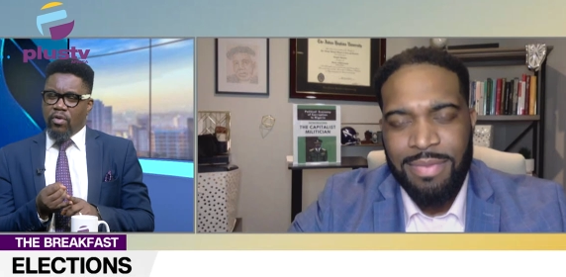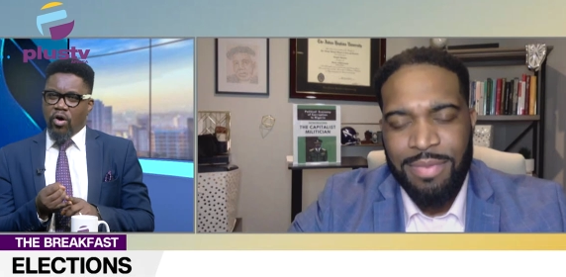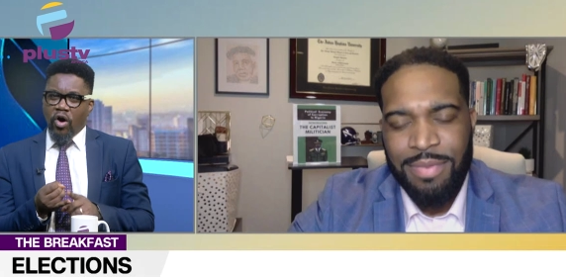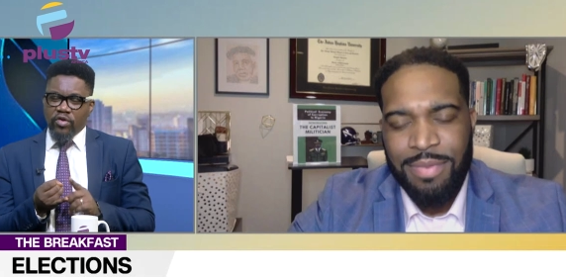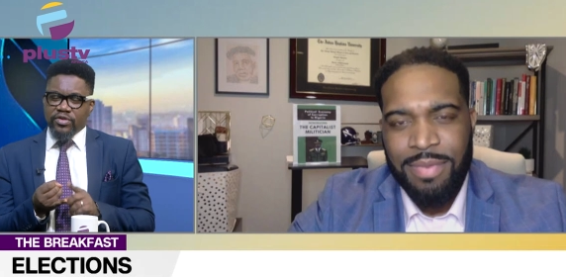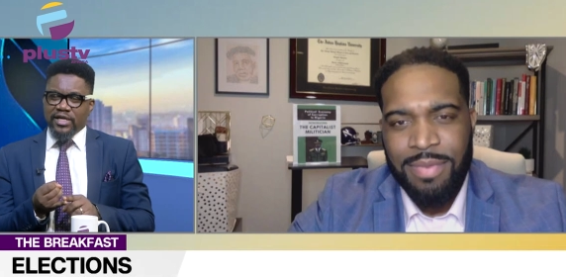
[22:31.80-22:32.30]

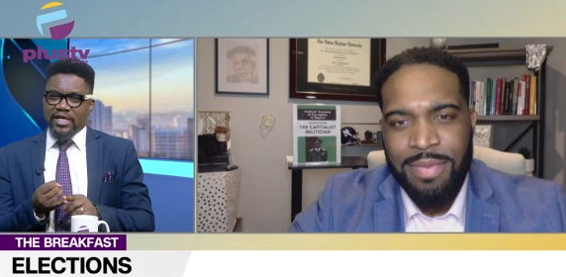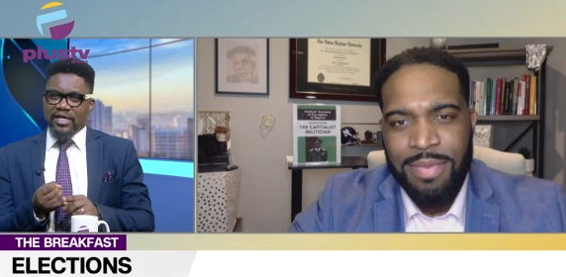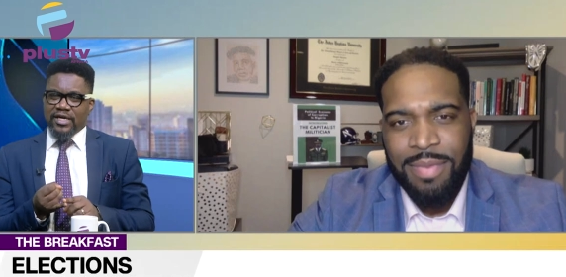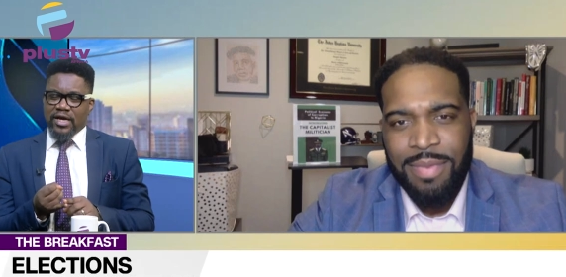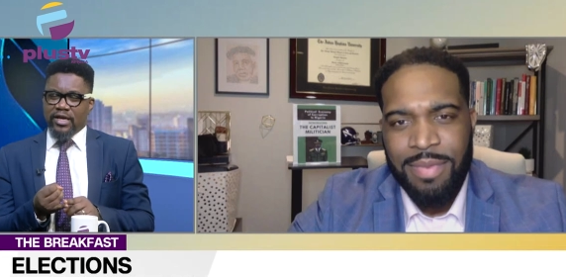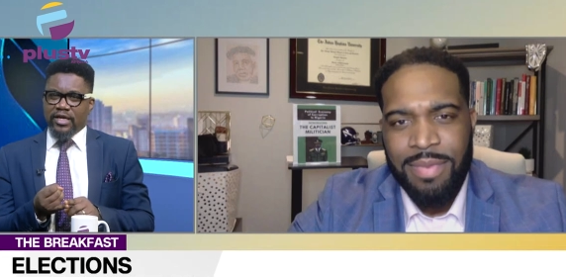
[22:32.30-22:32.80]
Speaker 1: all the
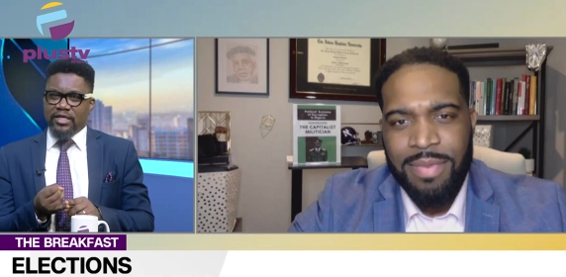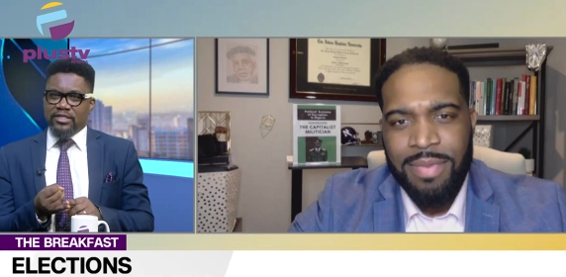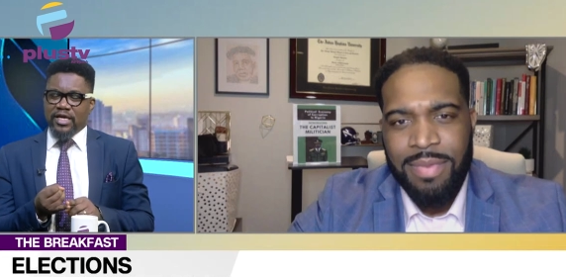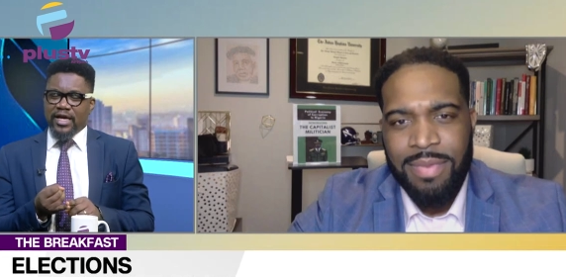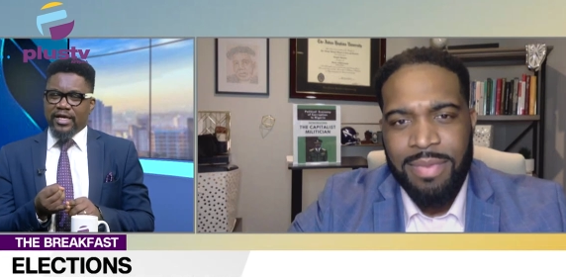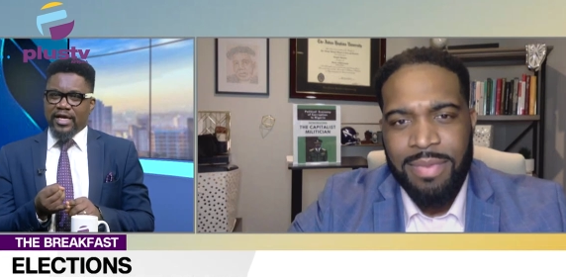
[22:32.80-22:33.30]
leading candidates
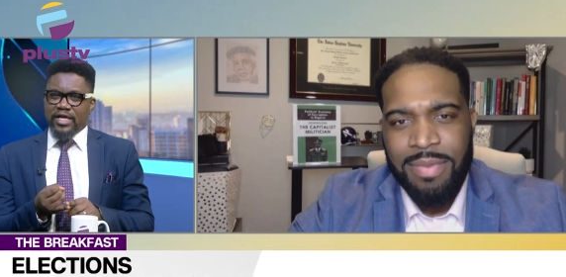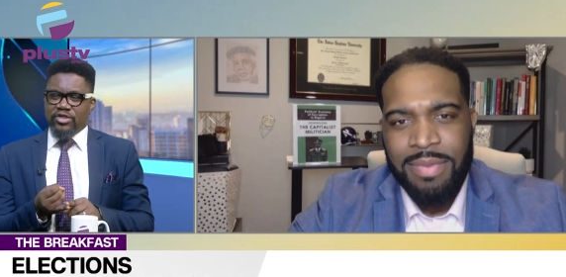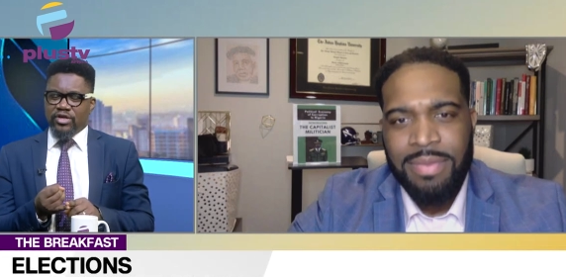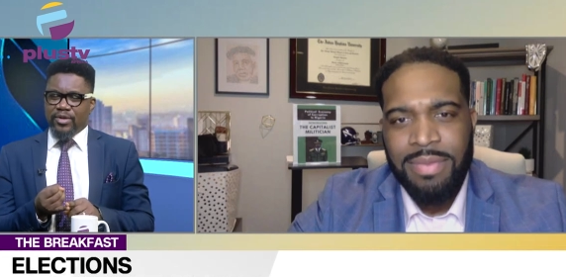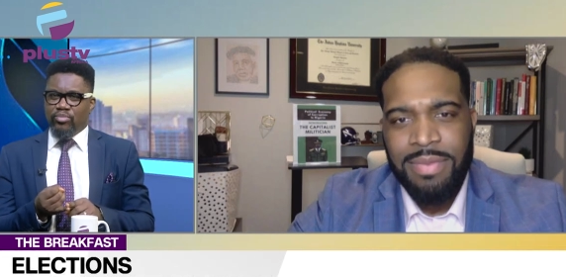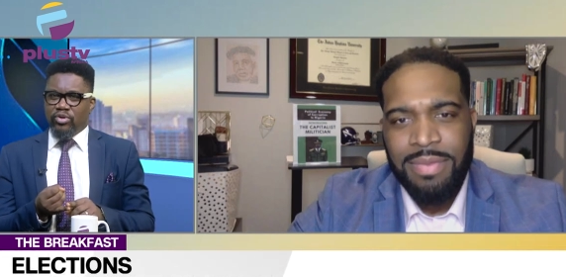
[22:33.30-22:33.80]
are
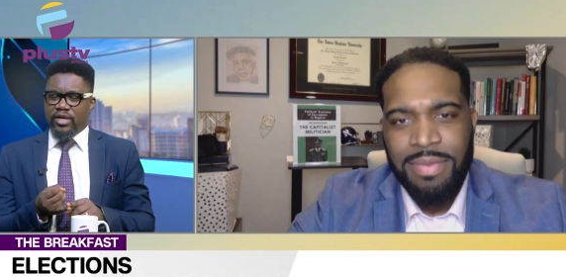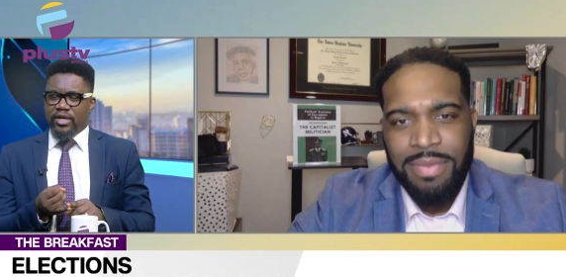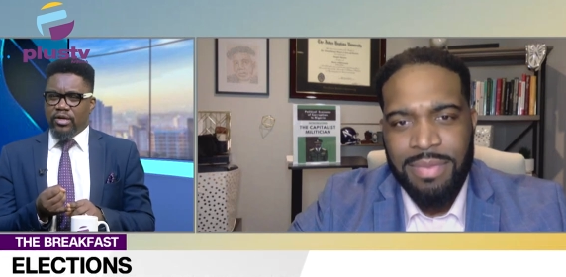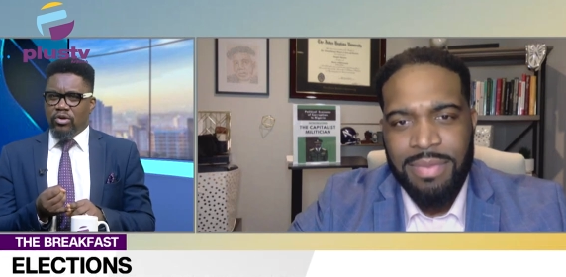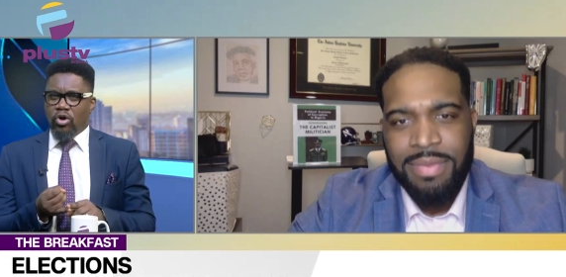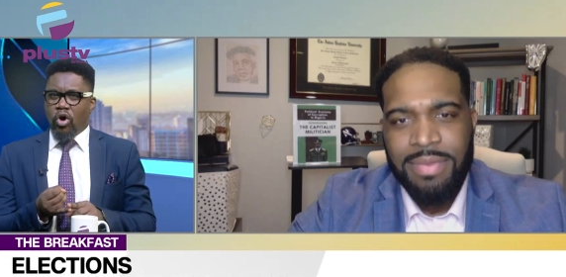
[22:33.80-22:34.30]
engaging in
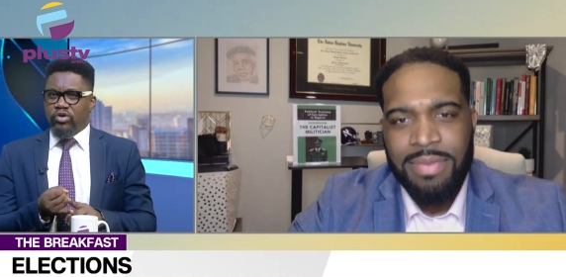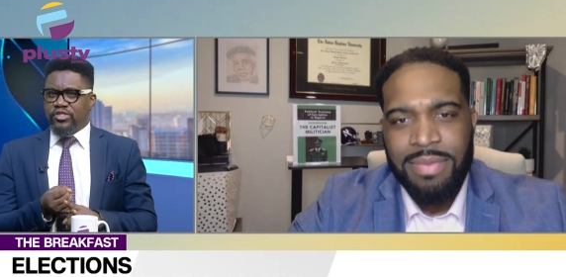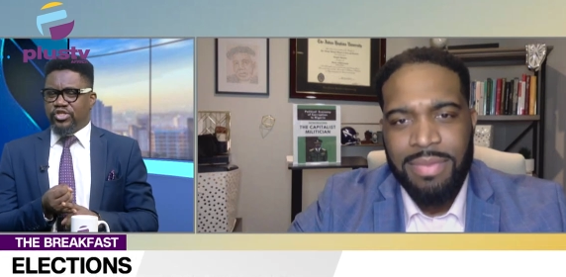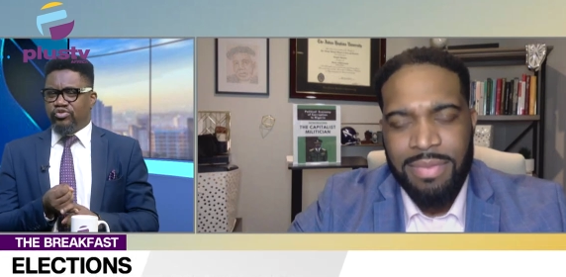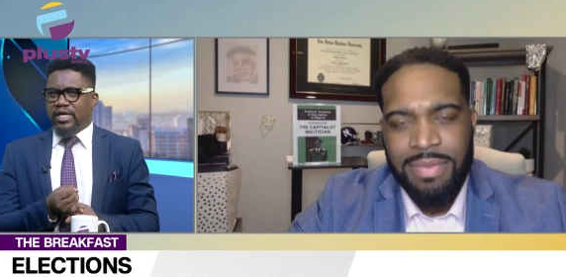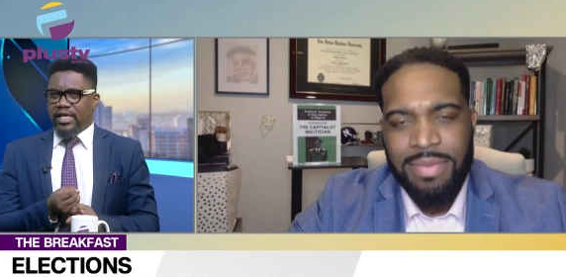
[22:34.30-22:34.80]
political horse
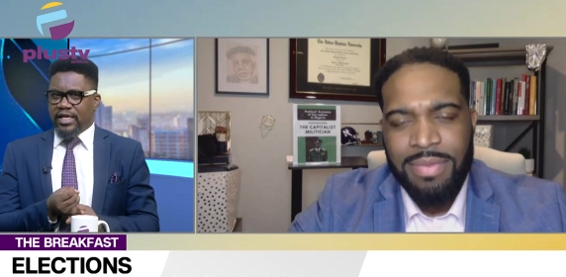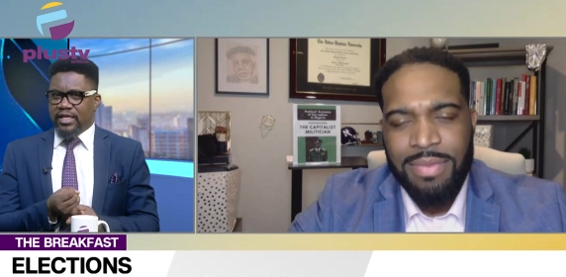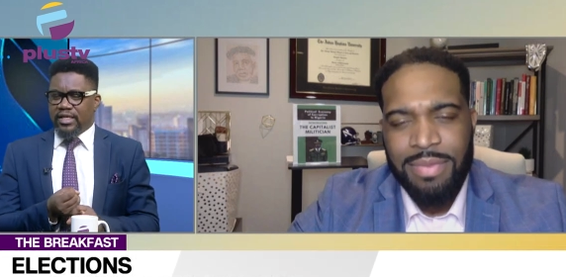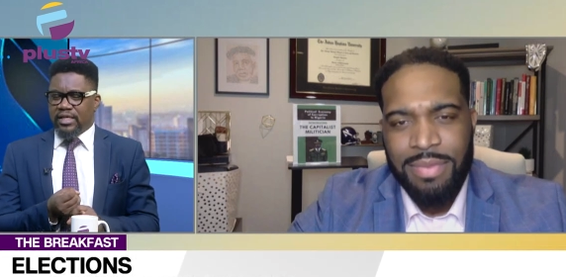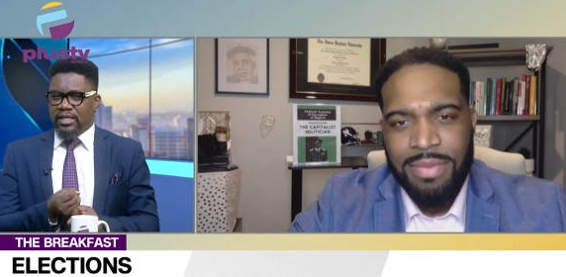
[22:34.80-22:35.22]
trading,